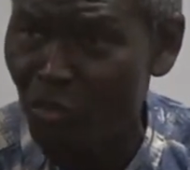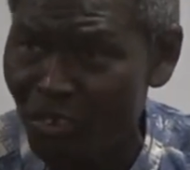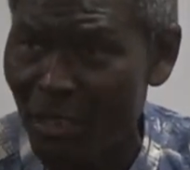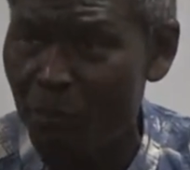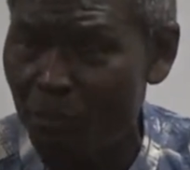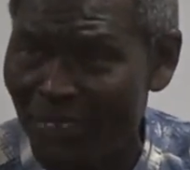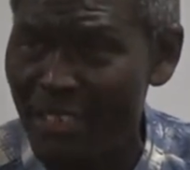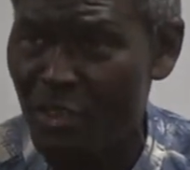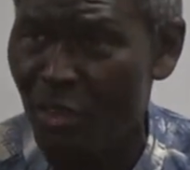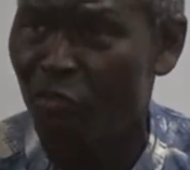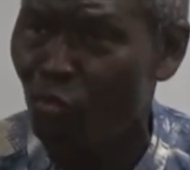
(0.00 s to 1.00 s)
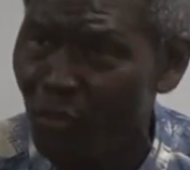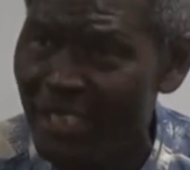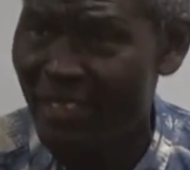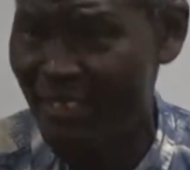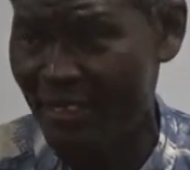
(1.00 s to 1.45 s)
to the place of
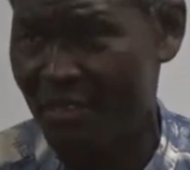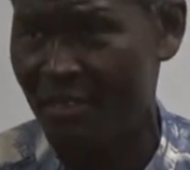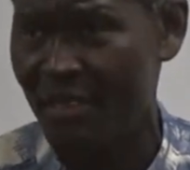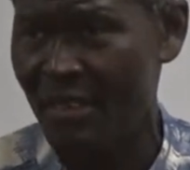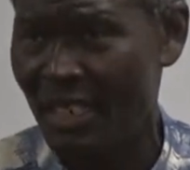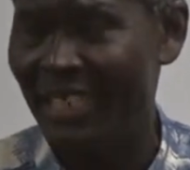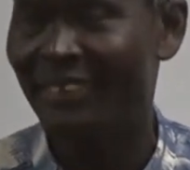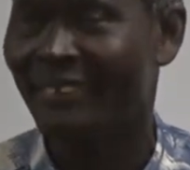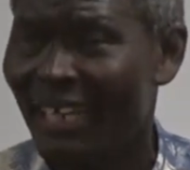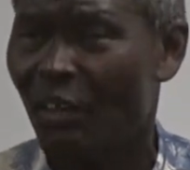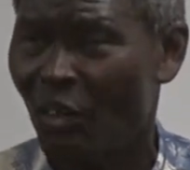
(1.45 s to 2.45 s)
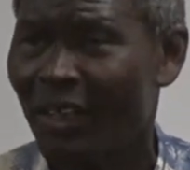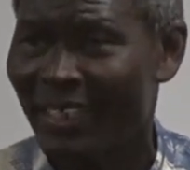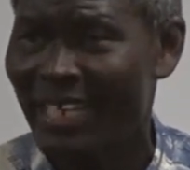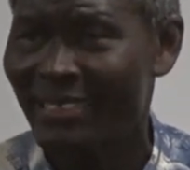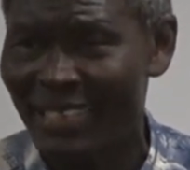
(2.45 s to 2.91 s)
weakness and
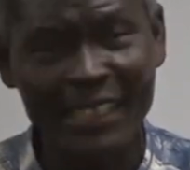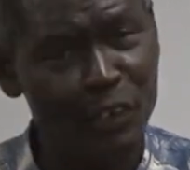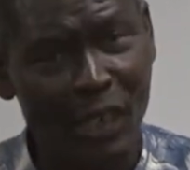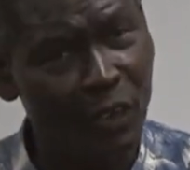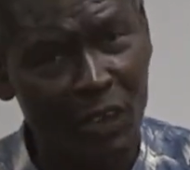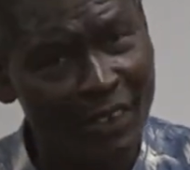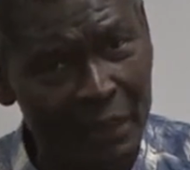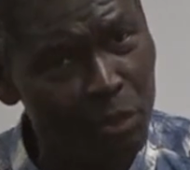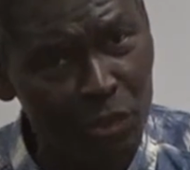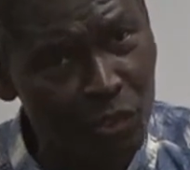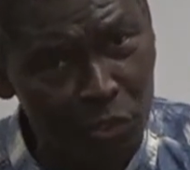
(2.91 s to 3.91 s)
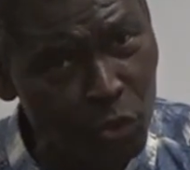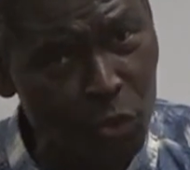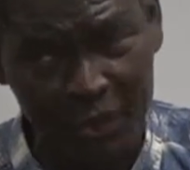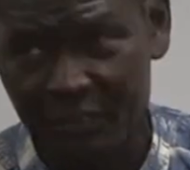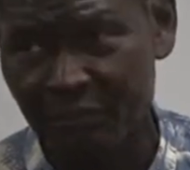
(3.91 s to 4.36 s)
recognize that you are not able to
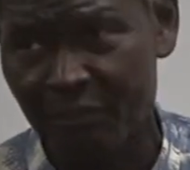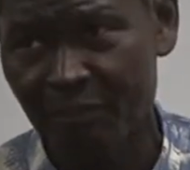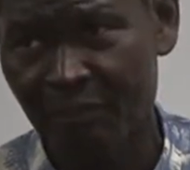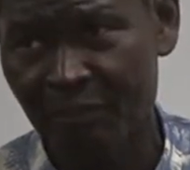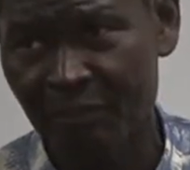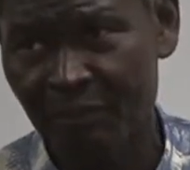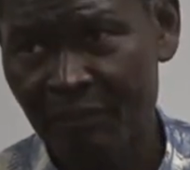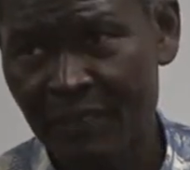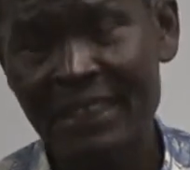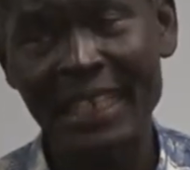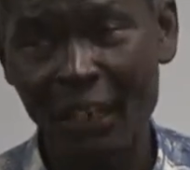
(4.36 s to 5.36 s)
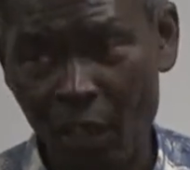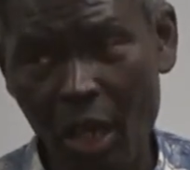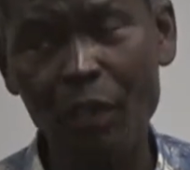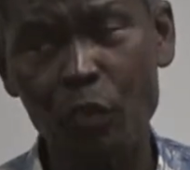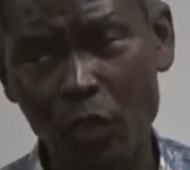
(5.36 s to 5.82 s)
do it. The
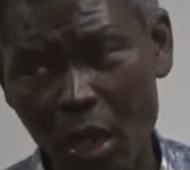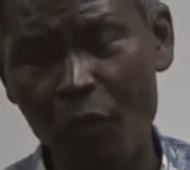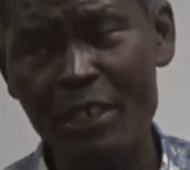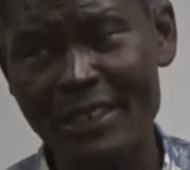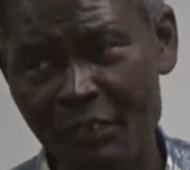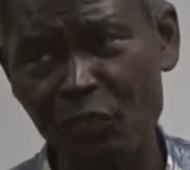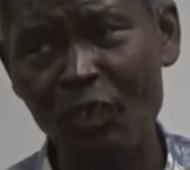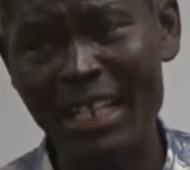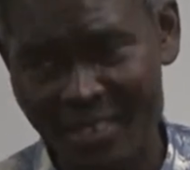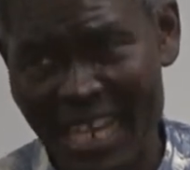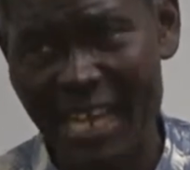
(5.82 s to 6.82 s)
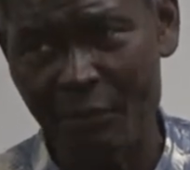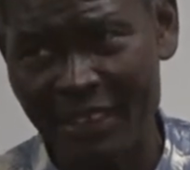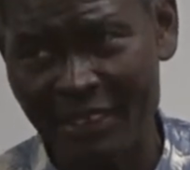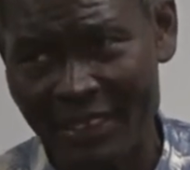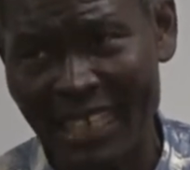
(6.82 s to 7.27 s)
Lord will always give you
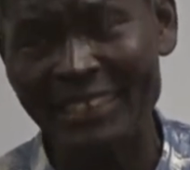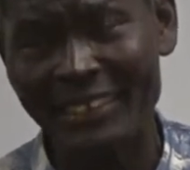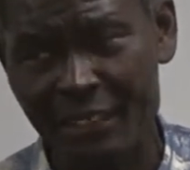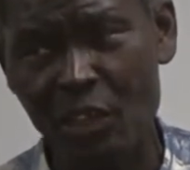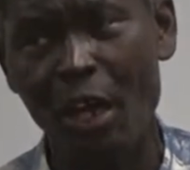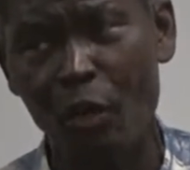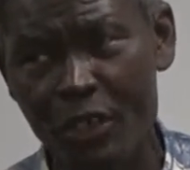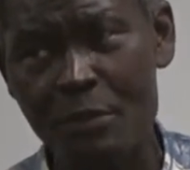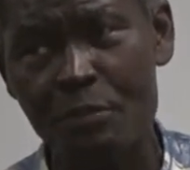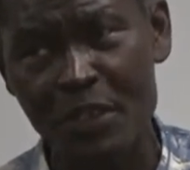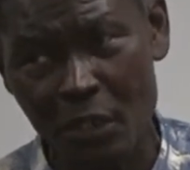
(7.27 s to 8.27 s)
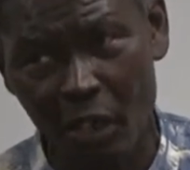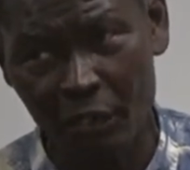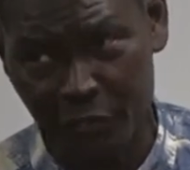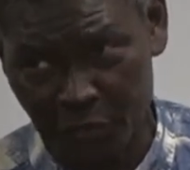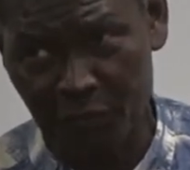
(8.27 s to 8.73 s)
assignment that is always
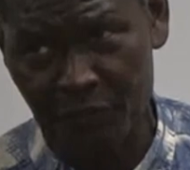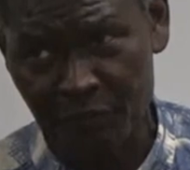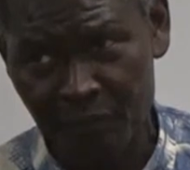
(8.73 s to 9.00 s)
beyond you.